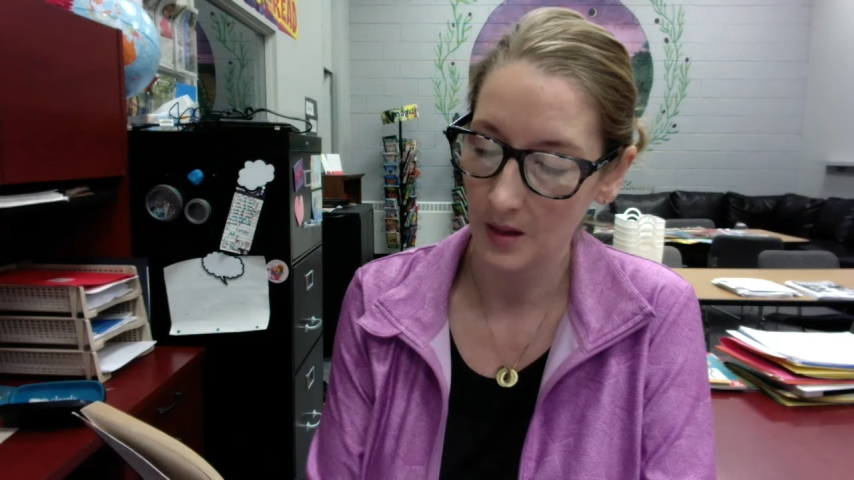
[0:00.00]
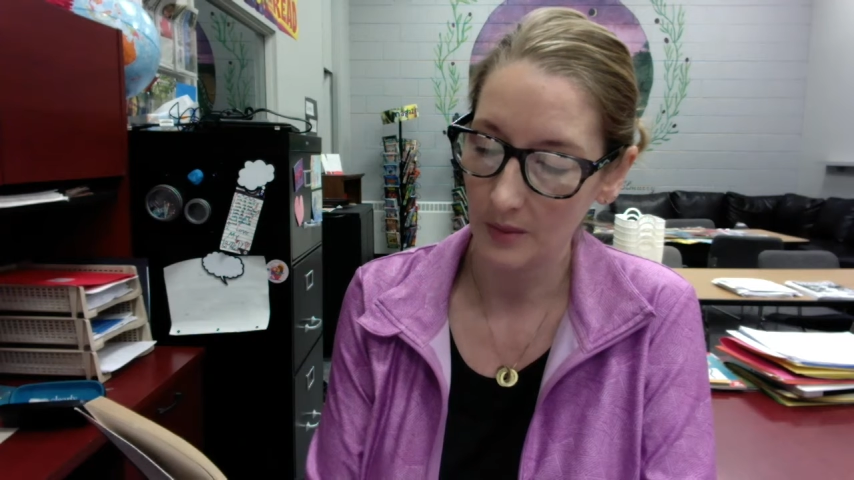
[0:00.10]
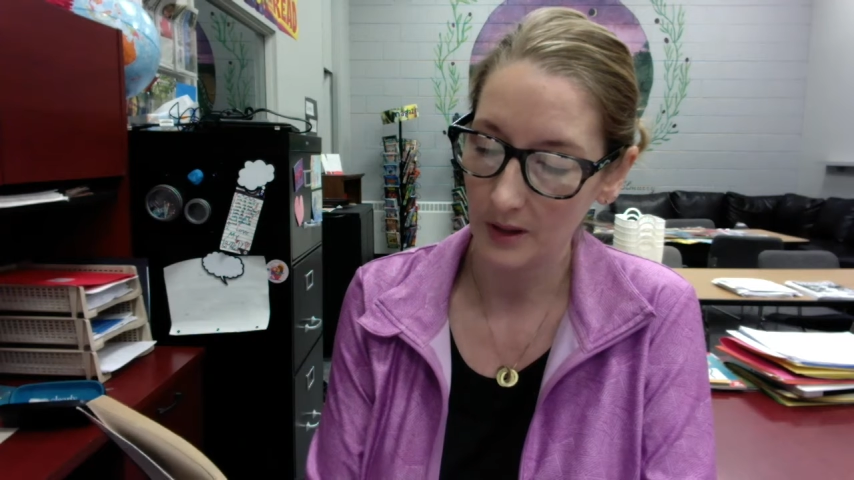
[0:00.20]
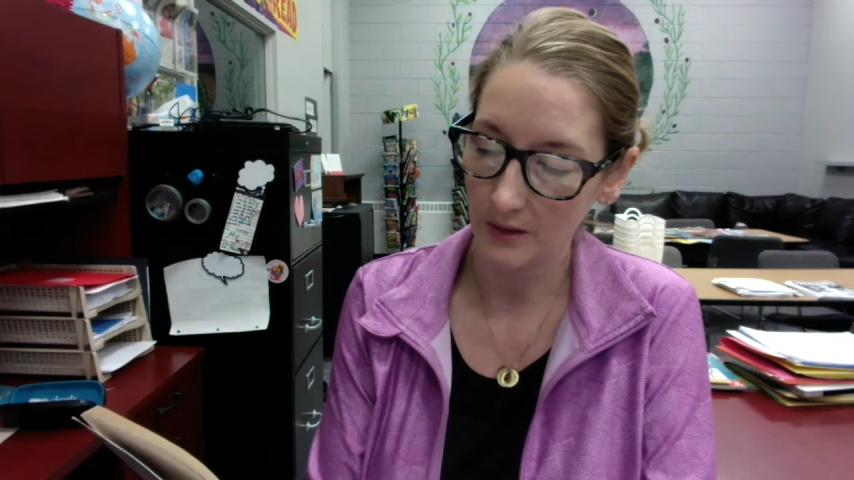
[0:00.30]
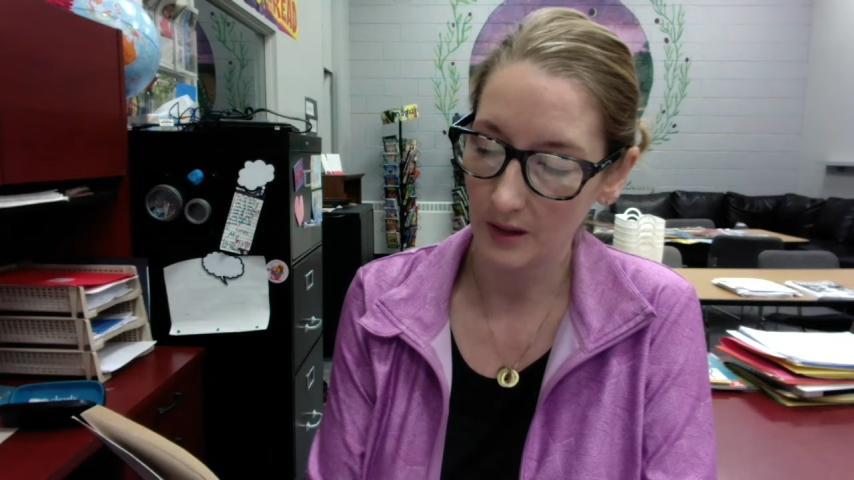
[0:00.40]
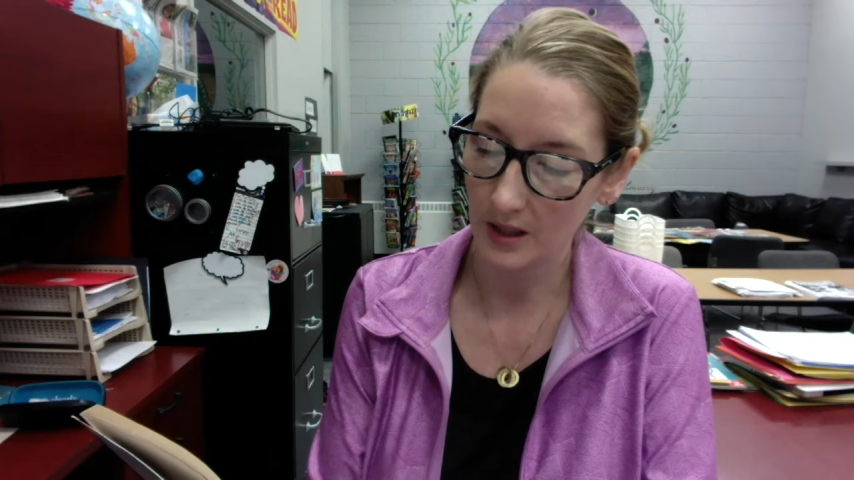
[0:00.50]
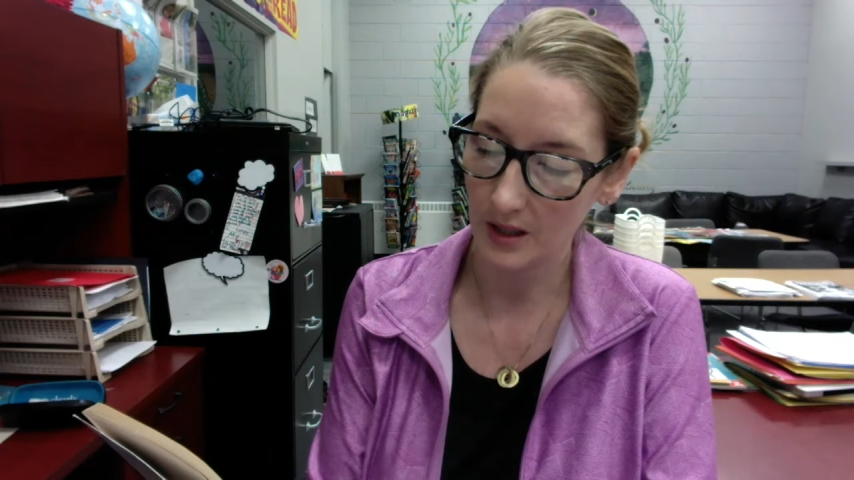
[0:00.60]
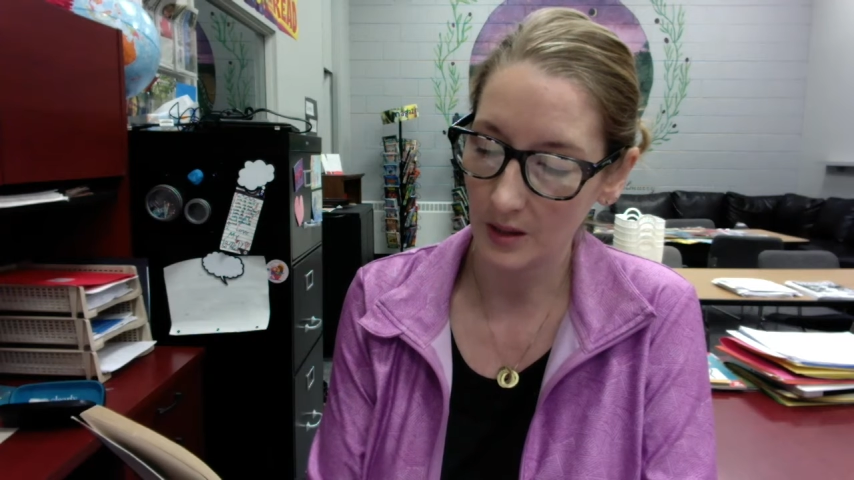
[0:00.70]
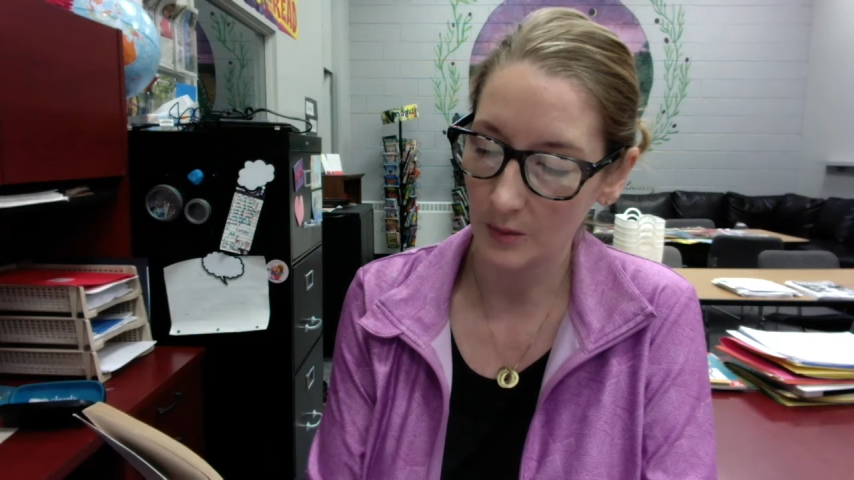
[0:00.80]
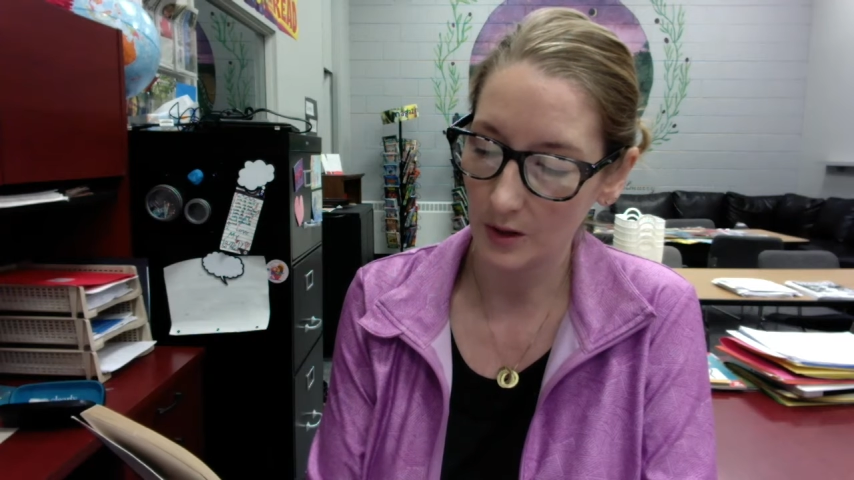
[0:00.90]
But the rest
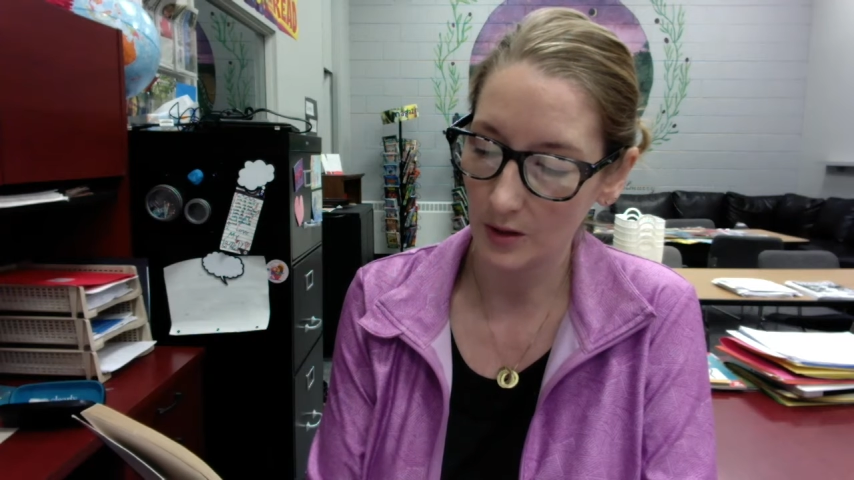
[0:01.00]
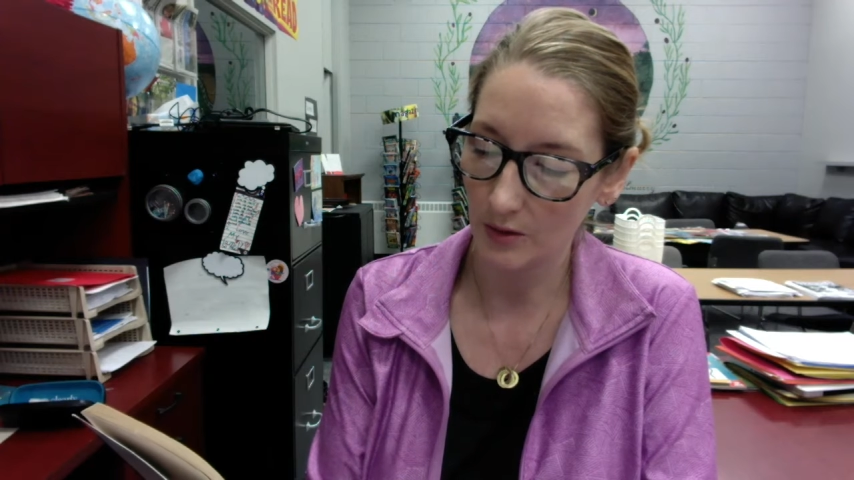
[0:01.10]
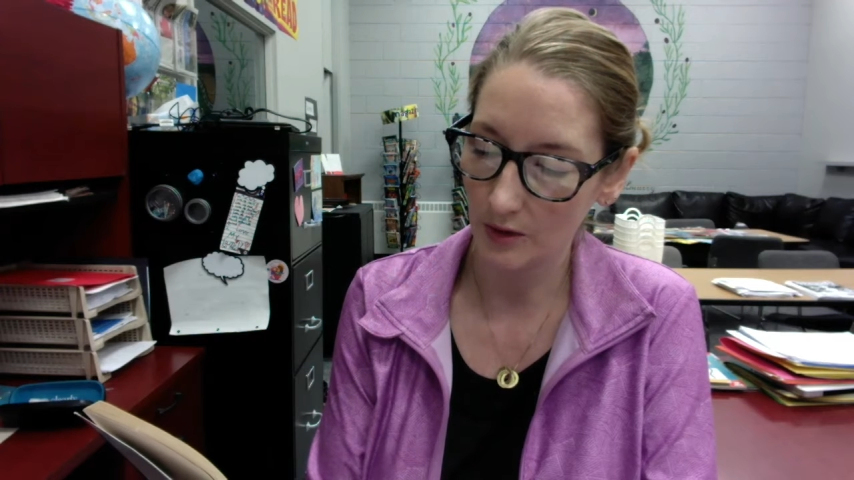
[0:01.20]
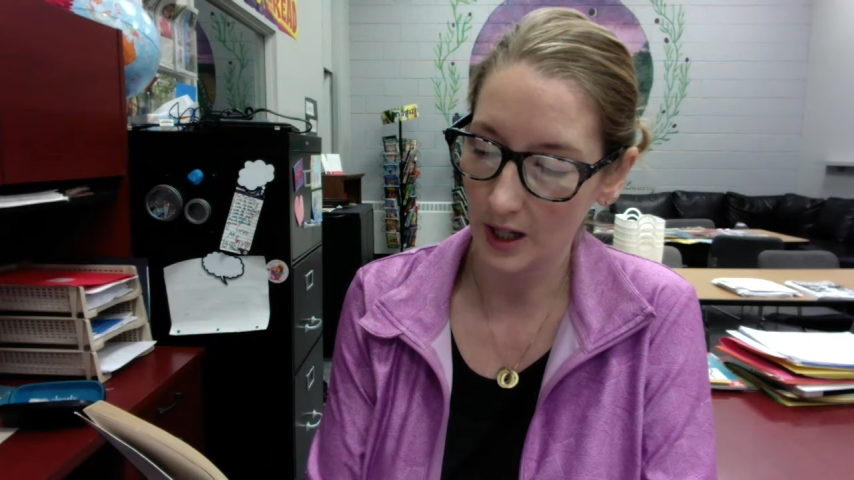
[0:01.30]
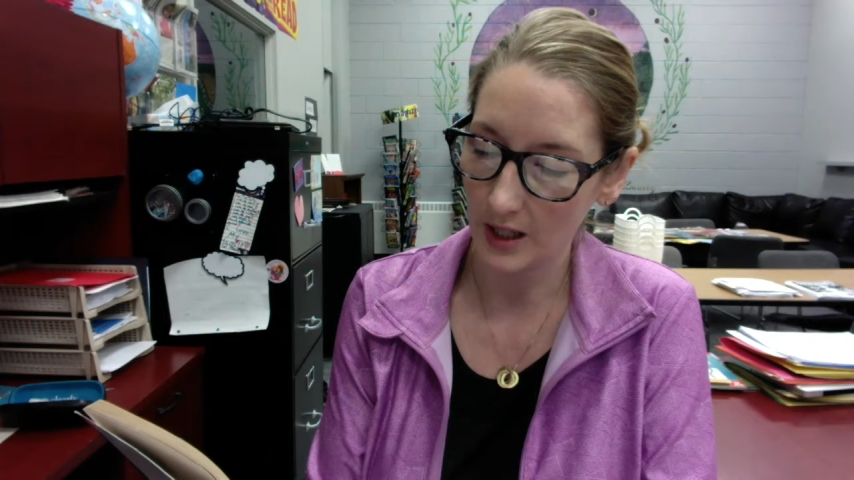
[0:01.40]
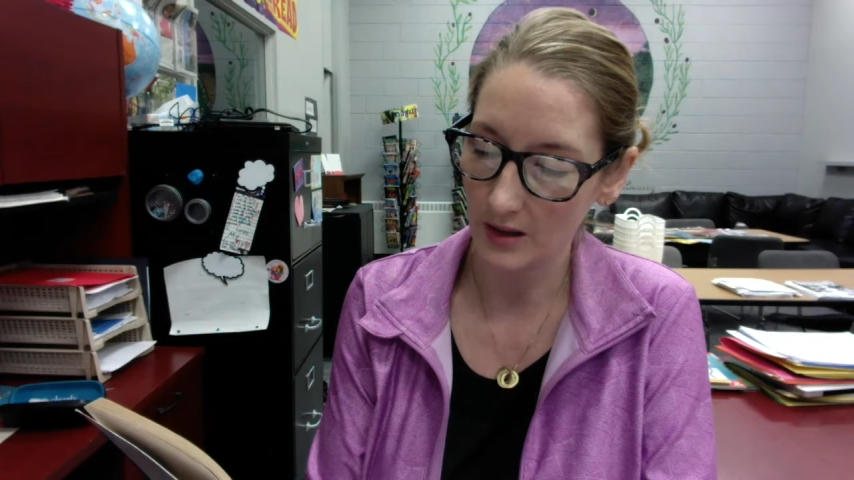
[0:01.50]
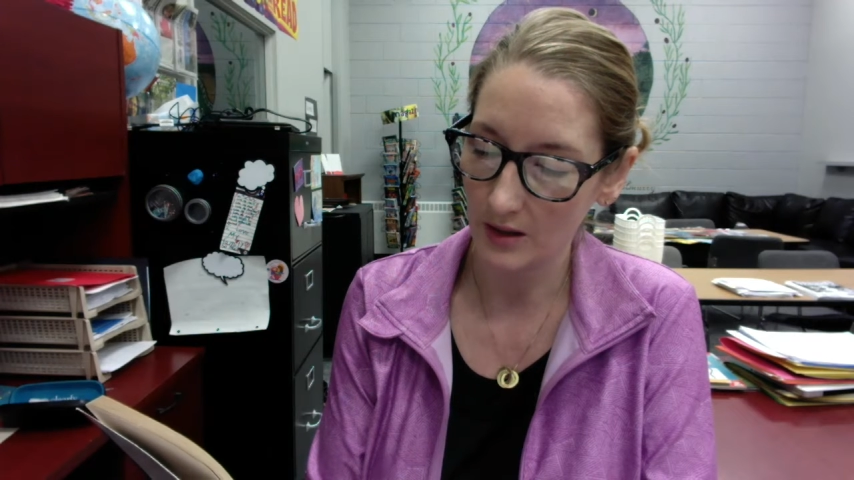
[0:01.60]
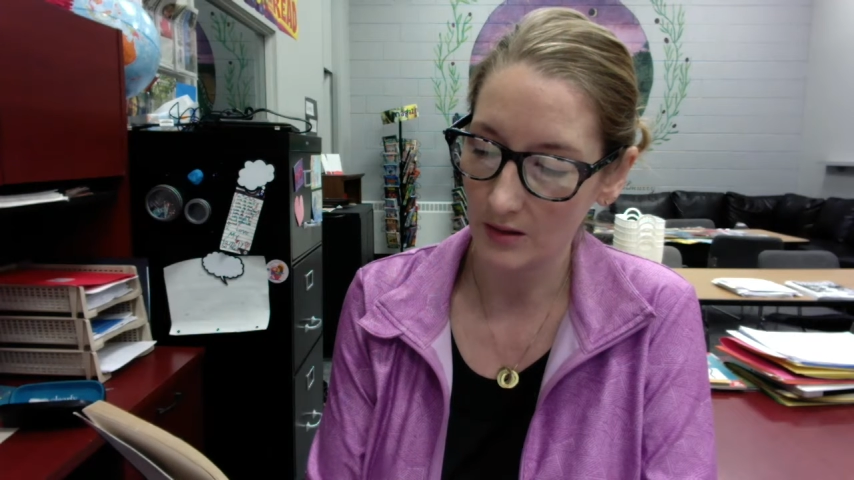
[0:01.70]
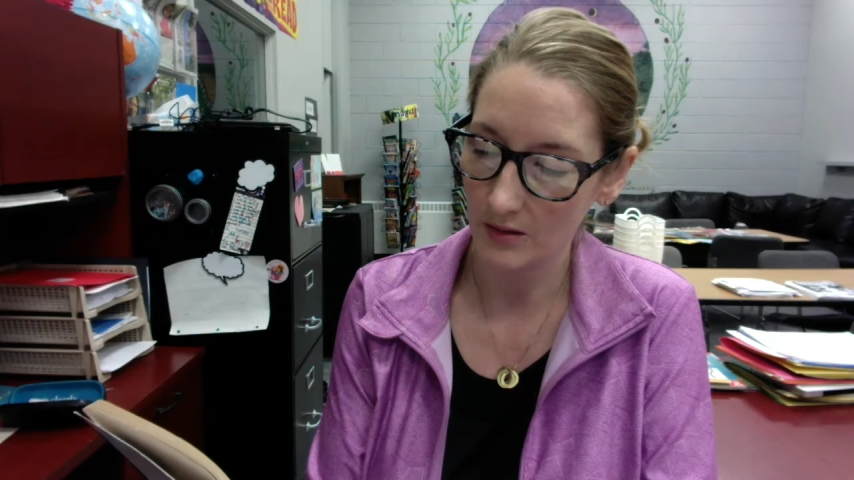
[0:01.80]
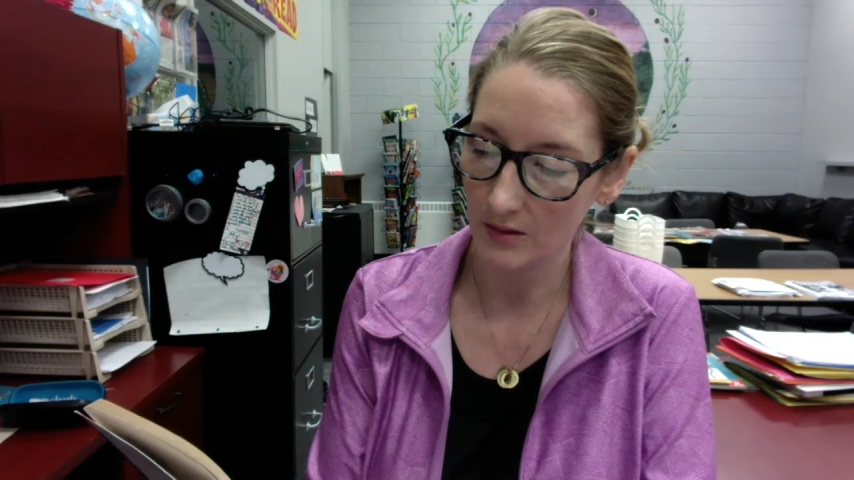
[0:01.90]
of them were too frightened